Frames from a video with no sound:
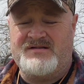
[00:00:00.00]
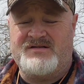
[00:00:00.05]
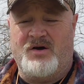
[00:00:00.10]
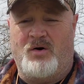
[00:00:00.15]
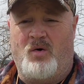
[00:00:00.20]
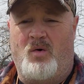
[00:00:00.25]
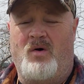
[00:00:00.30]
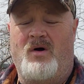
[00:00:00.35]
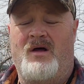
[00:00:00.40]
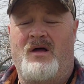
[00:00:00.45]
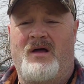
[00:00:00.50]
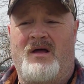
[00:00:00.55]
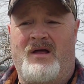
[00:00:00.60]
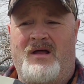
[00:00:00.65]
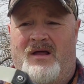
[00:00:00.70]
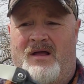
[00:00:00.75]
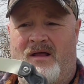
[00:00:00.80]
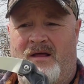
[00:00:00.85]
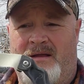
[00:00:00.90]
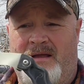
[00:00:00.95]
So
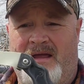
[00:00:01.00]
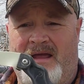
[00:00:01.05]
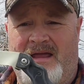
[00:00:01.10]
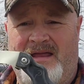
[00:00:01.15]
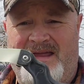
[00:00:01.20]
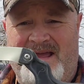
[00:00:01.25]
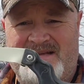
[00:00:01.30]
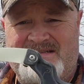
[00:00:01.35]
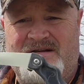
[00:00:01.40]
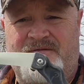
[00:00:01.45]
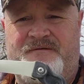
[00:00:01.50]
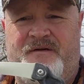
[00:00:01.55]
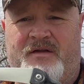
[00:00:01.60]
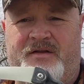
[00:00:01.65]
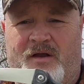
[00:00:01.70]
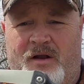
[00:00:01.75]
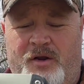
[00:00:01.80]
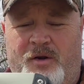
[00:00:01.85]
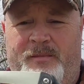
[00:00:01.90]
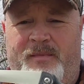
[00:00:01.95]
yes, it
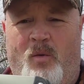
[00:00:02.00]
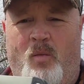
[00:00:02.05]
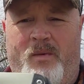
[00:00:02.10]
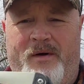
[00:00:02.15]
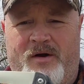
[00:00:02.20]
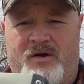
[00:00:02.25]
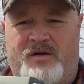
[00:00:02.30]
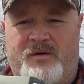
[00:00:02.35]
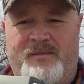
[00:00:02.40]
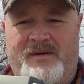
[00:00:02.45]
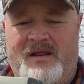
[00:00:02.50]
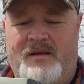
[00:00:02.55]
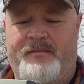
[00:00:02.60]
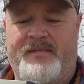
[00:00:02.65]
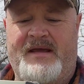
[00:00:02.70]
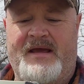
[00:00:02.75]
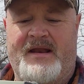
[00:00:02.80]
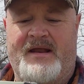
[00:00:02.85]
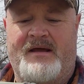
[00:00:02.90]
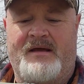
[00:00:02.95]
felt a little bit weird to me in the
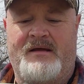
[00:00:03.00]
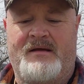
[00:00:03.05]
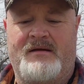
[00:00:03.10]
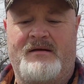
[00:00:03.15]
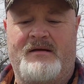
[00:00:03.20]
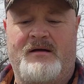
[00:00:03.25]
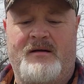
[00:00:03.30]
beginning